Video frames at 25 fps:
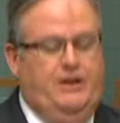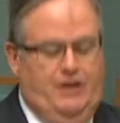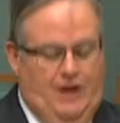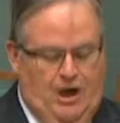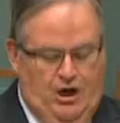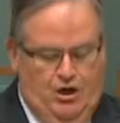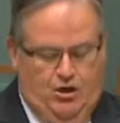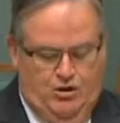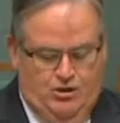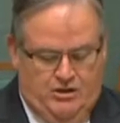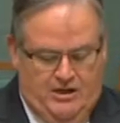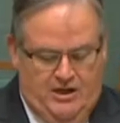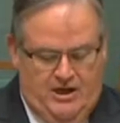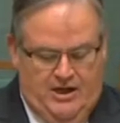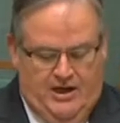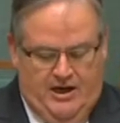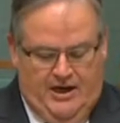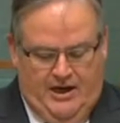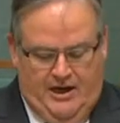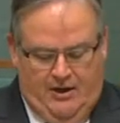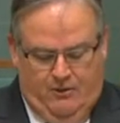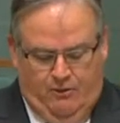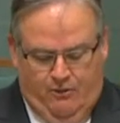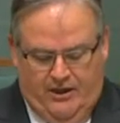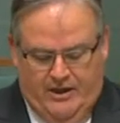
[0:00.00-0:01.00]
those
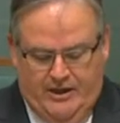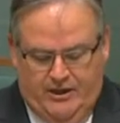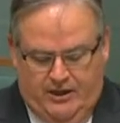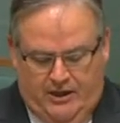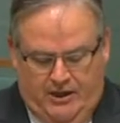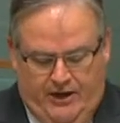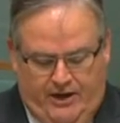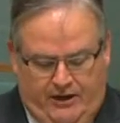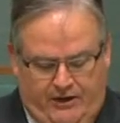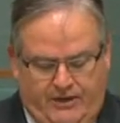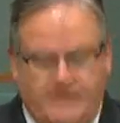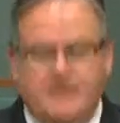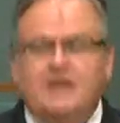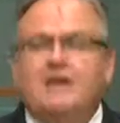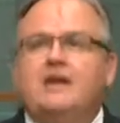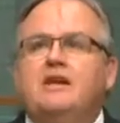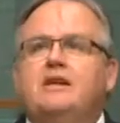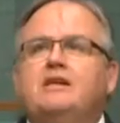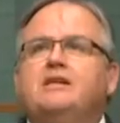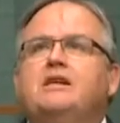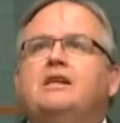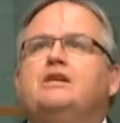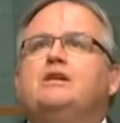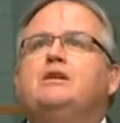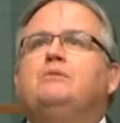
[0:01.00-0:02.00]
in regional areas
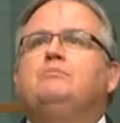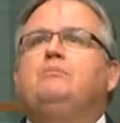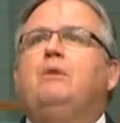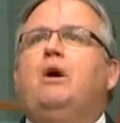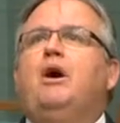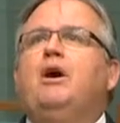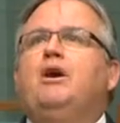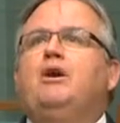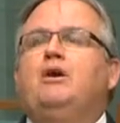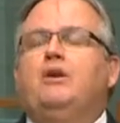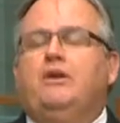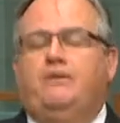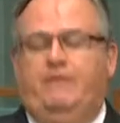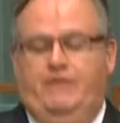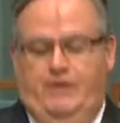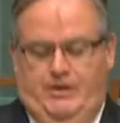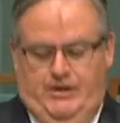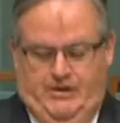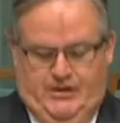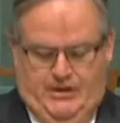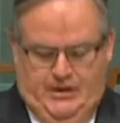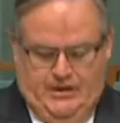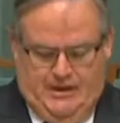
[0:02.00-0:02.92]
such as my university,